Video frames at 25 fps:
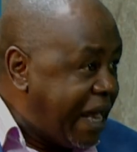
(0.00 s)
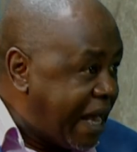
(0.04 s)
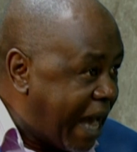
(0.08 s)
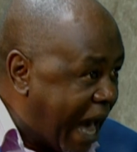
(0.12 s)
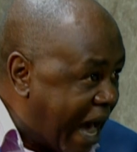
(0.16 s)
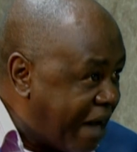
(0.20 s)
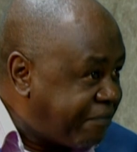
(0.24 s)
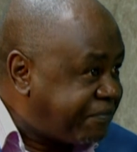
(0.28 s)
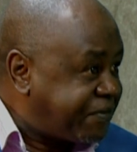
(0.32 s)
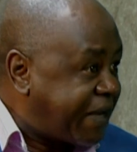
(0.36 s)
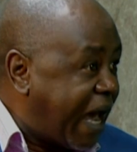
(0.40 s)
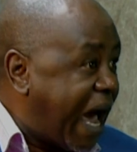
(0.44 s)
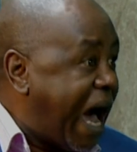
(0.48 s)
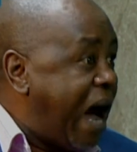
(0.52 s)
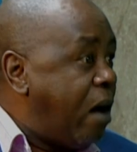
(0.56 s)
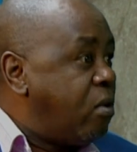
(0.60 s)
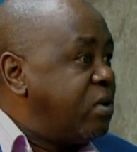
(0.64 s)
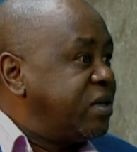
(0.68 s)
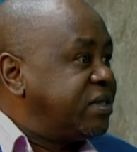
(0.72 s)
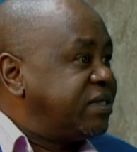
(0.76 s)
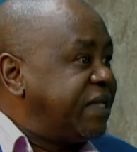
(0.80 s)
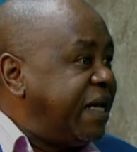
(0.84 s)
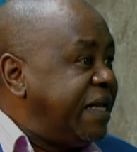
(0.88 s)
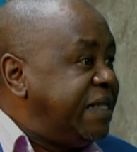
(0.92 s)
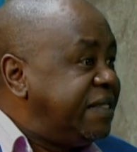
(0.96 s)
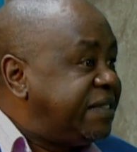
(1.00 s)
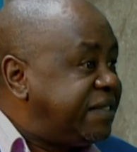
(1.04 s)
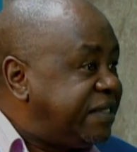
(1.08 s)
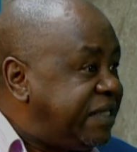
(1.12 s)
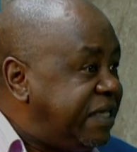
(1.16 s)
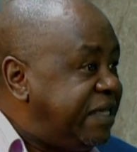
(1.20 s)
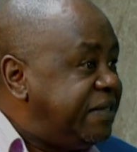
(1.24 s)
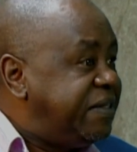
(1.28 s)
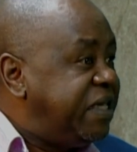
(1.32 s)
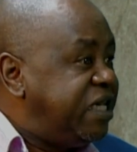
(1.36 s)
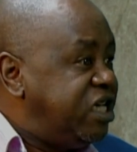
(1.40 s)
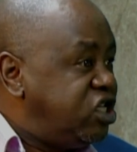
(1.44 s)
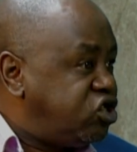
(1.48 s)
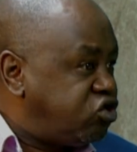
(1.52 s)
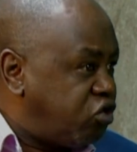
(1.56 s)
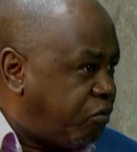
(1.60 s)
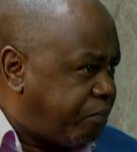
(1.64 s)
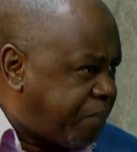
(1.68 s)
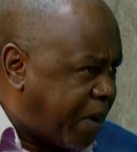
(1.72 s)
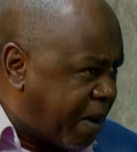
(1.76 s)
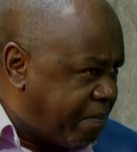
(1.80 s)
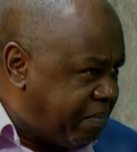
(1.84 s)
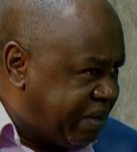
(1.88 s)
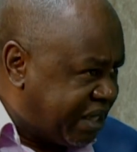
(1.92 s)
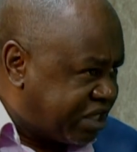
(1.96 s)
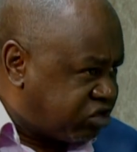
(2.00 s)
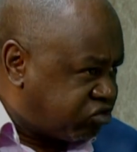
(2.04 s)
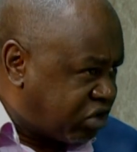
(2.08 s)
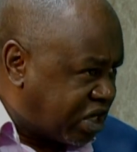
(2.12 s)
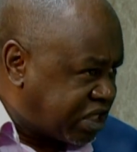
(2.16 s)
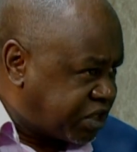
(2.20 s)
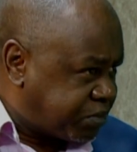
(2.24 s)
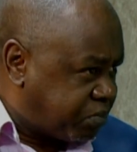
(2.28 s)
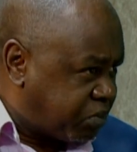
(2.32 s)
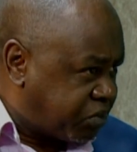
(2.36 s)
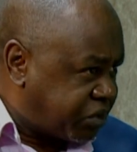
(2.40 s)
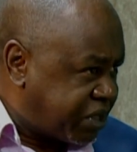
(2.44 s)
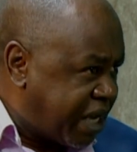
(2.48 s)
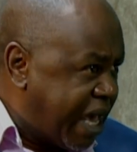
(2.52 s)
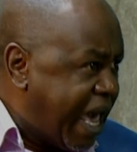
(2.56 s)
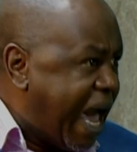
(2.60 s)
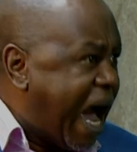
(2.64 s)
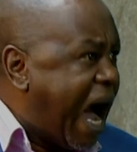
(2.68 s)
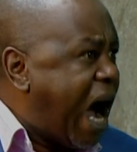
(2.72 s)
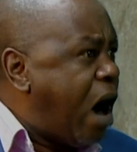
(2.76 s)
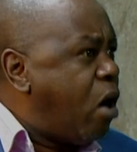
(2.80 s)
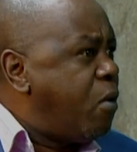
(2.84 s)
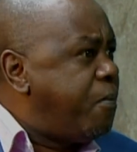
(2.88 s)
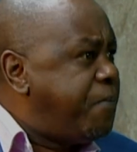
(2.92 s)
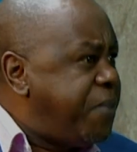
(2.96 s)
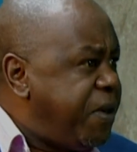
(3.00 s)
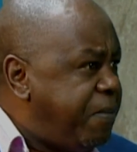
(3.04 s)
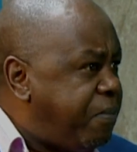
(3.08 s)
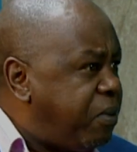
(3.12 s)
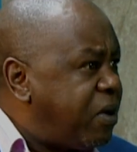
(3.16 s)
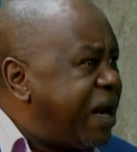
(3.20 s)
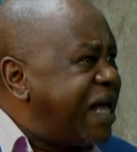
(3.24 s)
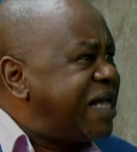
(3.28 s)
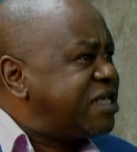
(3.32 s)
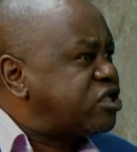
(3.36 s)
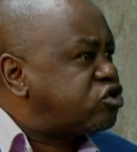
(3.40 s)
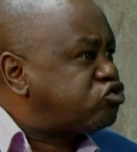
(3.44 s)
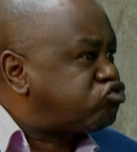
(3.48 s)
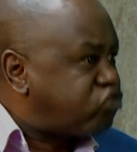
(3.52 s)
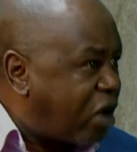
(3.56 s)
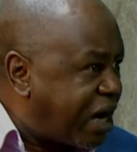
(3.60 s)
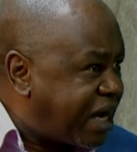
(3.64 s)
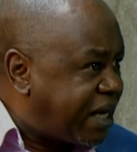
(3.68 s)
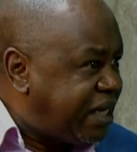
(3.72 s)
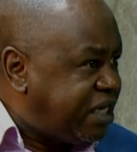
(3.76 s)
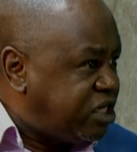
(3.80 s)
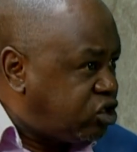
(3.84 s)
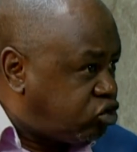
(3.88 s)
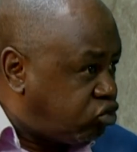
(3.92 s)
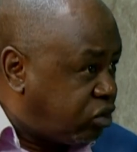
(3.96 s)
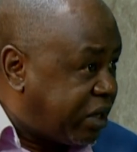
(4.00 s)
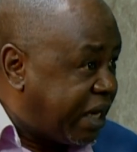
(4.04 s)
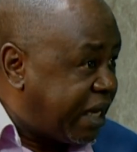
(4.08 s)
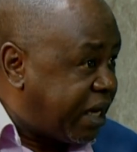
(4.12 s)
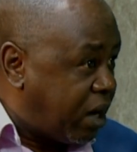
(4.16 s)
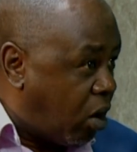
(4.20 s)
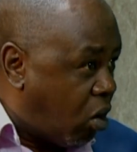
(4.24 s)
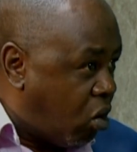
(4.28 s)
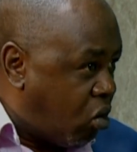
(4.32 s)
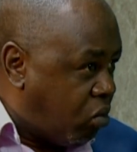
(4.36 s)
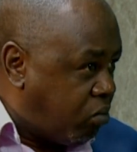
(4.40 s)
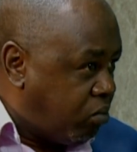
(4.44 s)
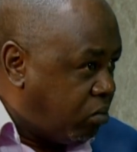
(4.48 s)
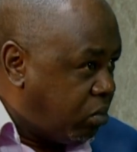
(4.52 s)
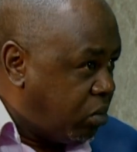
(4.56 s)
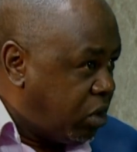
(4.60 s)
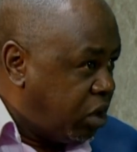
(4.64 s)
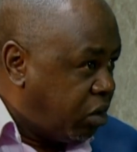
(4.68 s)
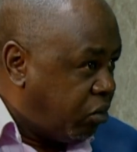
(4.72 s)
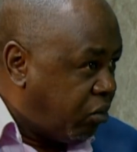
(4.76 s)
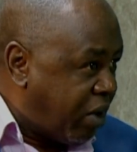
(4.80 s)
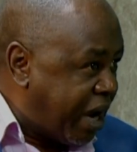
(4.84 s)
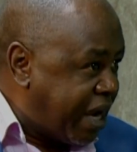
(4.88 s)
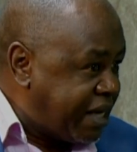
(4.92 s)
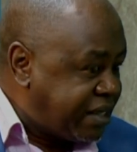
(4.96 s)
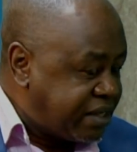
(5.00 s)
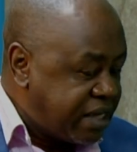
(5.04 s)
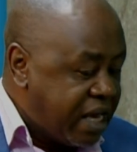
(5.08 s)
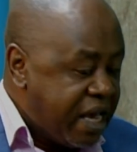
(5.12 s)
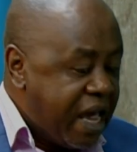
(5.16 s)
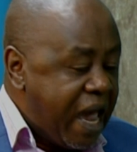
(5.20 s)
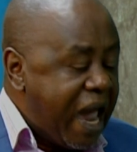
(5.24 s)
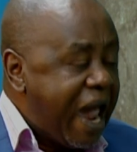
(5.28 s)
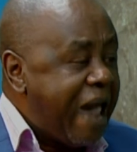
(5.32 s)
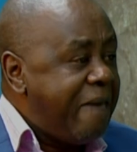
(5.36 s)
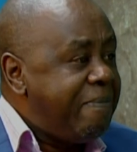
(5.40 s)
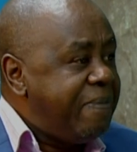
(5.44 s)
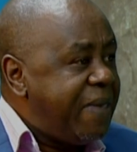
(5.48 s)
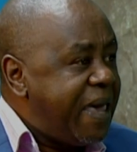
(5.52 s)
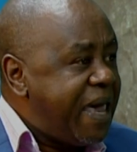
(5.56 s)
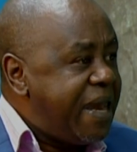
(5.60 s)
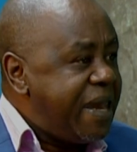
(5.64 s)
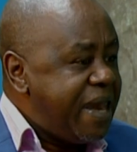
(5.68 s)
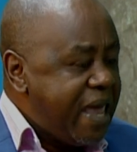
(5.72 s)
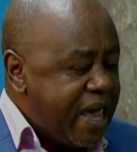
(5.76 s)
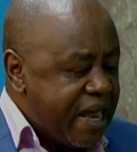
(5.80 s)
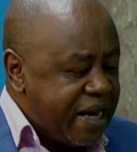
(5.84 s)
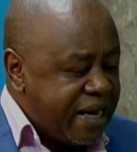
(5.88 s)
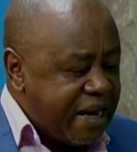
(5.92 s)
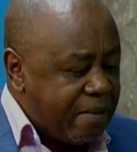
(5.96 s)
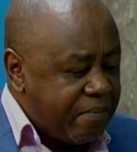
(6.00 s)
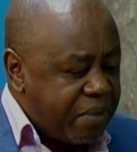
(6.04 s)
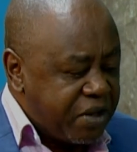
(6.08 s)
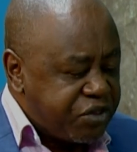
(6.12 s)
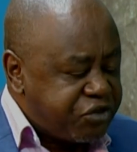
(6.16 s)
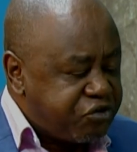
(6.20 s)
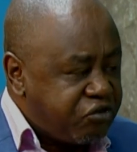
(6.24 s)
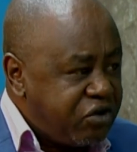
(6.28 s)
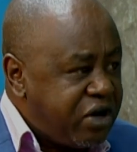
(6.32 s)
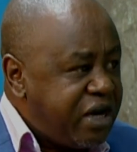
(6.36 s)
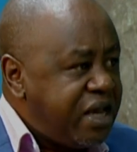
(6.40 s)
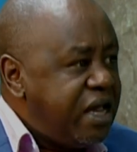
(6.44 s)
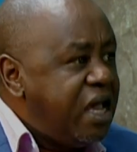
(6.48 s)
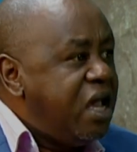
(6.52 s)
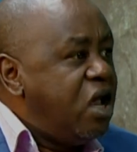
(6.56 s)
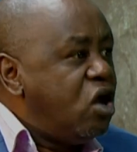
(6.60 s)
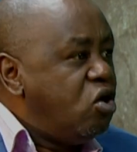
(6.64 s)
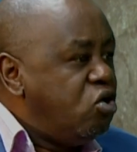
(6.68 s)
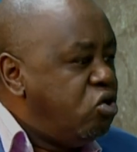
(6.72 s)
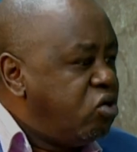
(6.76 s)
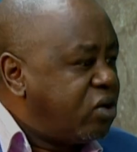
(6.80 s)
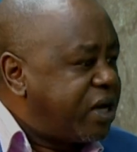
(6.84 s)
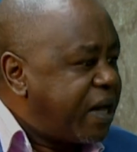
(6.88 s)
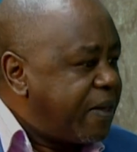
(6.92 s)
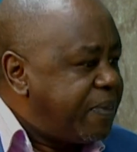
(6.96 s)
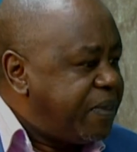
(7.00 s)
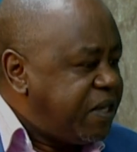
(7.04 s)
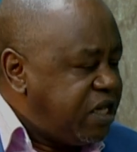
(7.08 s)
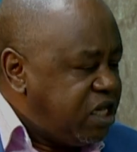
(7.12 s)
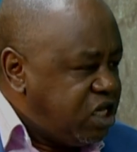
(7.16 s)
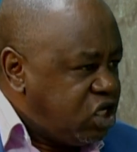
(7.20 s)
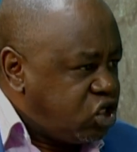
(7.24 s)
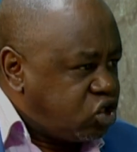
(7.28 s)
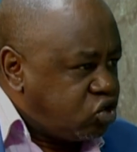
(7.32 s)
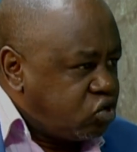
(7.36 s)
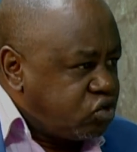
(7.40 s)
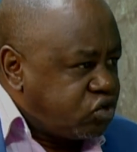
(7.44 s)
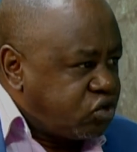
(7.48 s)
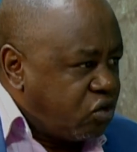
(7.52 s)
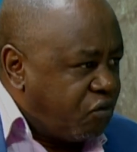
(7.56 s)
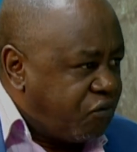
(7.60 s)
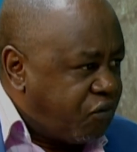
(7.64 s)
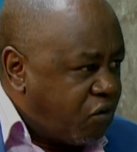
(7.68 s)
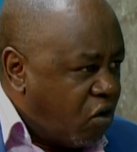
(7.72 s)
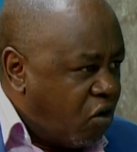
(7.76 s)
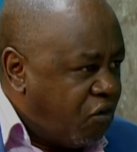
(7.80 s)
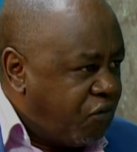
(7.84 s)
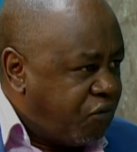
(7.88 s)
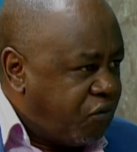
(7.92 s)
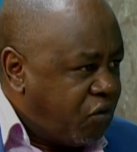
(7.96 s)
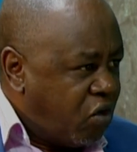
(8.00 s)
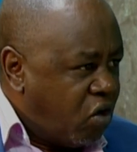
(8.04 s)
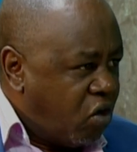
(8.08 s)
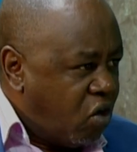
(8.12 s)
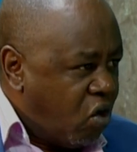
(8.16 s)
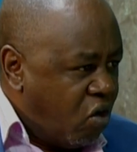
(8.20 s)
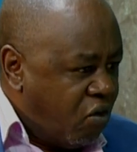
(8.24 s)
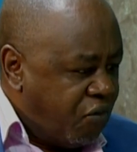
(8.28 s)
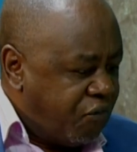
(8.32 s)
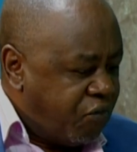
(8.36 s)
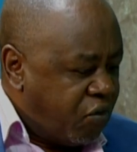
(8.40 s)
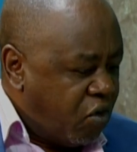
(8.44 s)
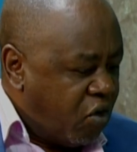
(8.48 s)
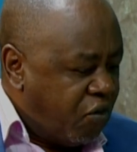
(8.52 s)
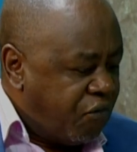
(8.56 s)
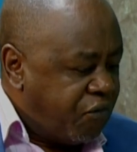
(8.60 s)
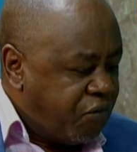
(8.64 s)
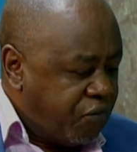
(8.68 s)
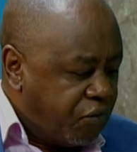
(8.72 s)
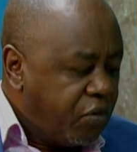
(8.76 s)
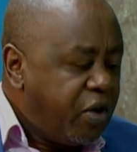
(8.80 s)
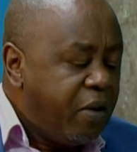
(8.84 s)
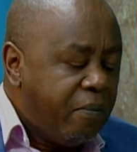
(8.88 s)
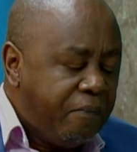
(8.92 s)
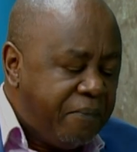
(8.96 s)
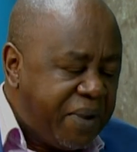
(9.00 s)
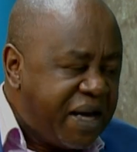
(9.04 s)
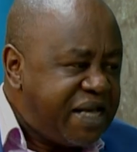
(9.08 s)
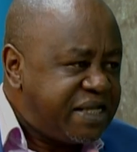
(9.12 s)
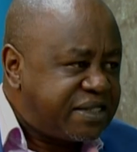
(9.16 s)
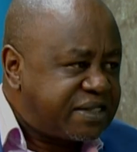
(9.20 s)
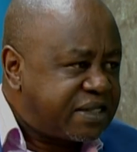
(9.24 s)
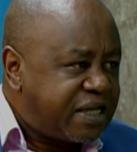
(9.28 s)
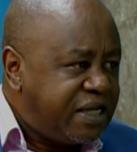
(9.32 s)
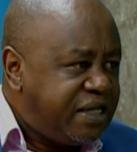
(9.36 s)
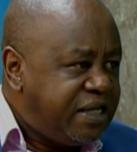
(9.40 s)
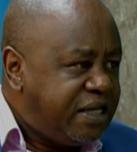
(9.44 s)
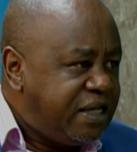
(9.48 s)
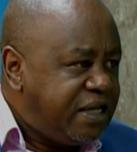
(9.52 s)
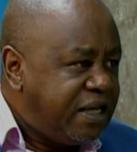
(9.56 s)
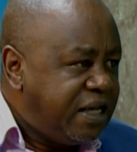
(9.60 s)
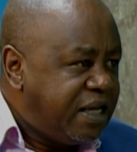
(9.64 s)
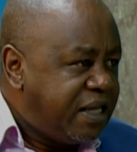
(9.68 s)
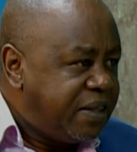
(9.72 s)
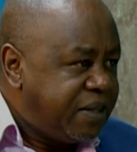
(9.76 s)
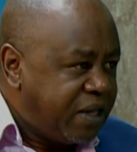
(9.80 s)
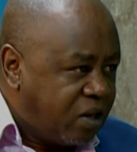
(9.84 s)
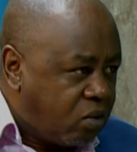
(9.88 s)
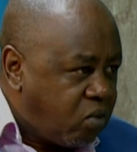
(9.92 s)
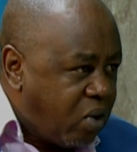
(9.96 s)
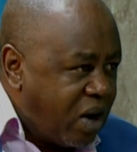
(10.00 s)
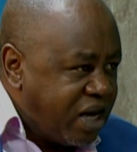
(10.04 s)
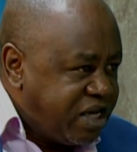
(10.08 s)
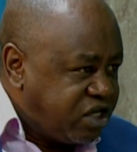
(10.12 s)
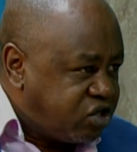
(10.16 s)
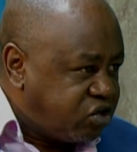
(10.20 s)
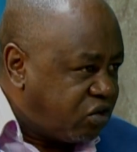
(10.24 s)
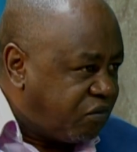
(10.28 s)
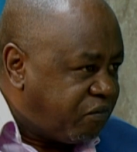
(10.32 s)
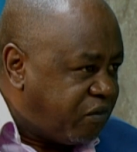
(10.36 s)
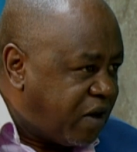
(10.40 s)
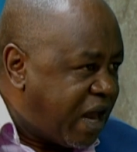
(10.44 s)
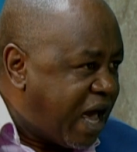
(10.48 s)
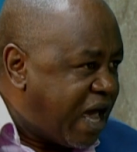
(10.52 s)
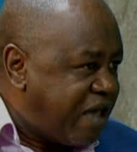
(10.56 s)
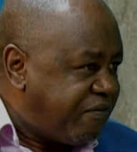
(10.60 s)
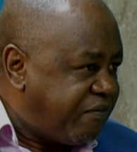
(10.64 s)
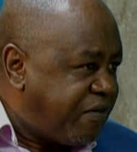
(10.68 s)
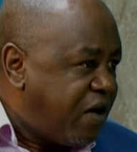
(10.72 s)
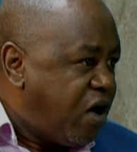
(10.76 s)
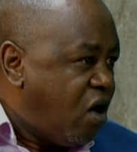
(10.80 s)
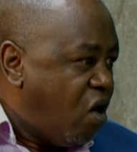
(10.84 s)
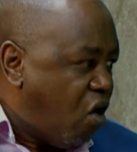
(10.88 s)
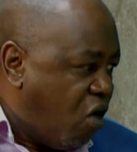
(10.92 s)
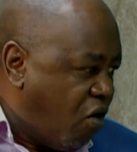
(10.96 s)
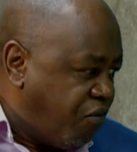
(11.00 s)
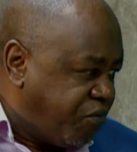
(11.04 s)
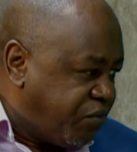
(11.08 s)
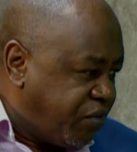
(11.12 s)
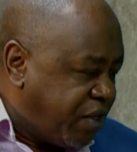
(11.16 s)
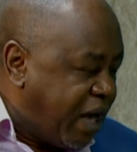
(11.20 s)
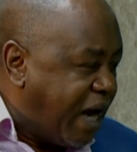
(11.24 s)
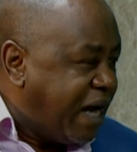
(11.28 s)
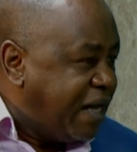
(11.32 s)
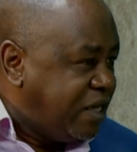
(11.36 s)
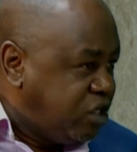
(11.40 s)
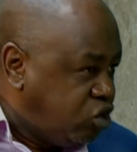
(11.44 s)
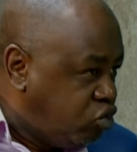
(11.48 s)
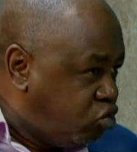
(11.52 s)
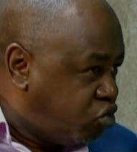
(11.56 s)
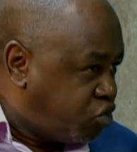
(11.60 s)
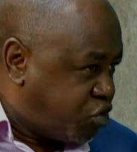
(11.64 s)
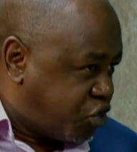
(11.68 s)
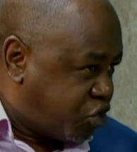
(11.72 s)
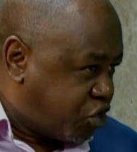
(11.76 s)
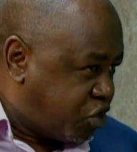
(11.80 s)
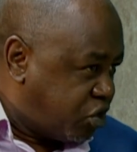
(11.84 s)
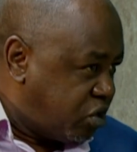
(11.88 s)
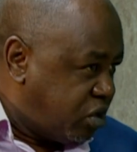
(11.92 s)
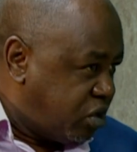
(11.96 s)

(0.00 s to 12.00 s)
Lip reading: after hours and see the issue of public transport, how people are struggling to get home, right? And then number three, look at the issues of basically the quality of life of youth.